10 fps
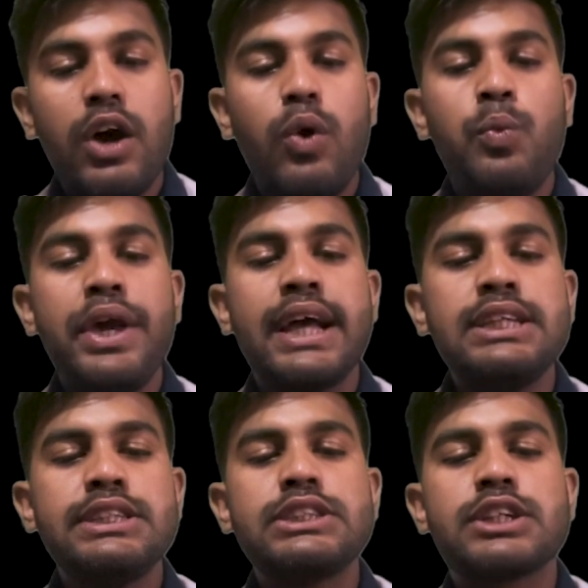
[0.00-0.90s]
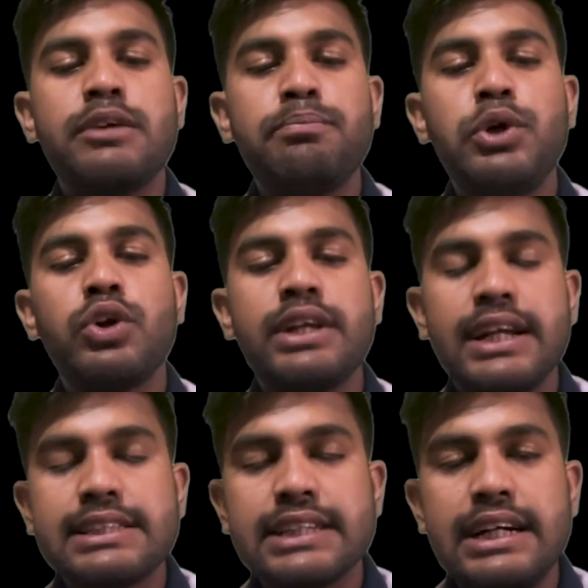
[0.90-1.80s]
We can just compute the
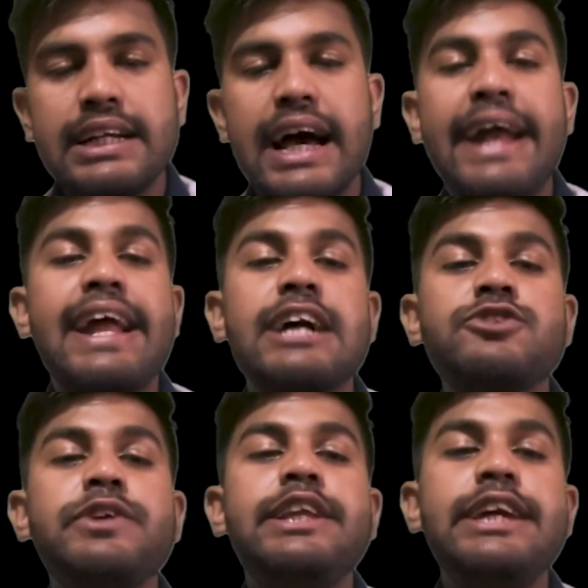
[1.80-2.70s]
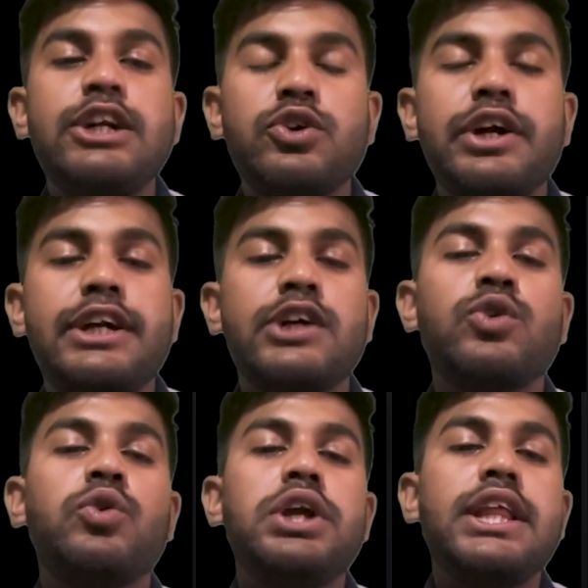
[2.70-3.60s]
result and as we need to return
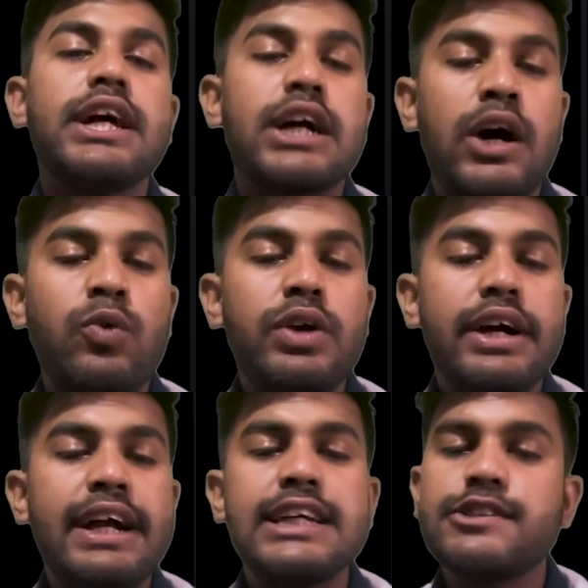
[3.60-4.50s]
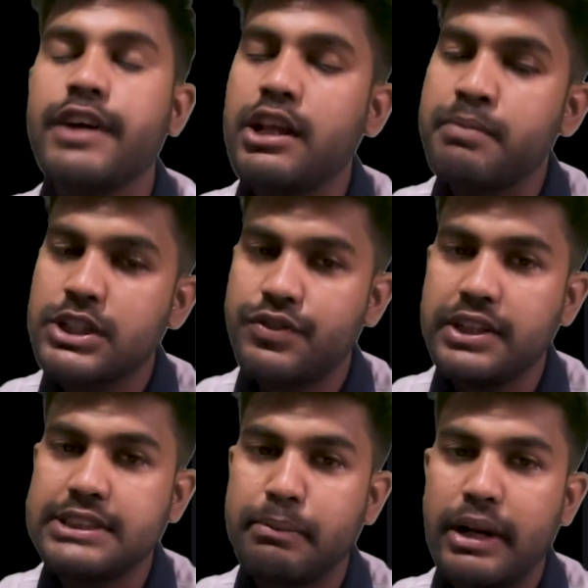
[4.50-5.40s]
only the count, it is very much
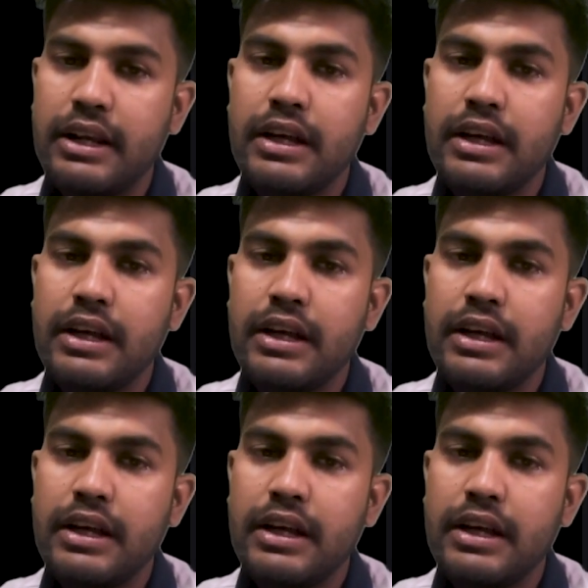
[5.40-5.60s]
feasible.